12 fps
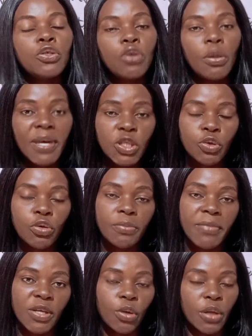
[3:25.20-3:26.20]
Geometrical
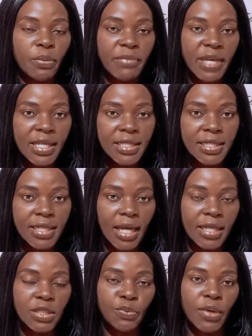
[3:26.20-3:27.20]
method means
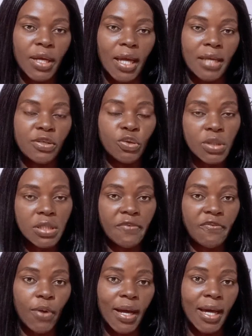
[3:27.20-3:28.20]
that we can use the
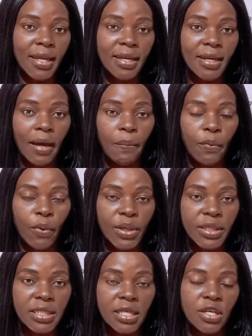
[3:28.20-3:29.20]
four cardinal
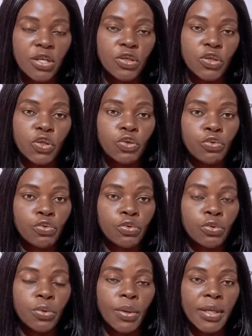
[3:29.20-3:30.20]
points
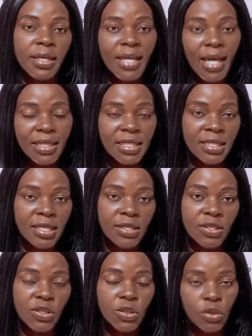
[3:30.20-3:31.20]
to get
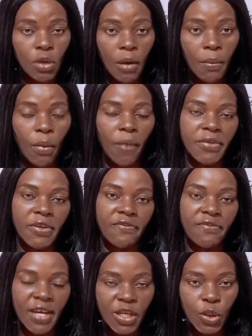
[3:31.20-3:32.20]
the sum of the
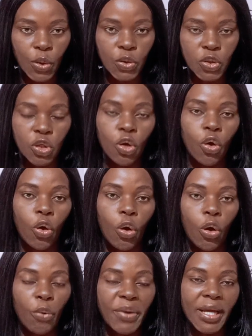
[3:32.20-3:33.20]
vectors,
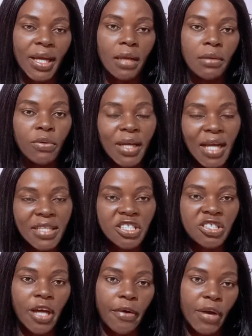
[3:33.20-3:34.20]
or we can look at
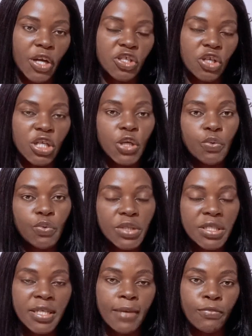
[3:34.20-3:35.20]
the direction in
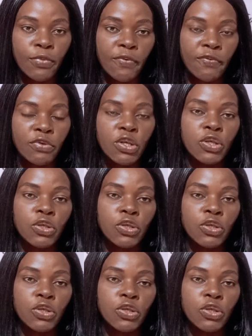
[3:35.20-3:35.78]
which they move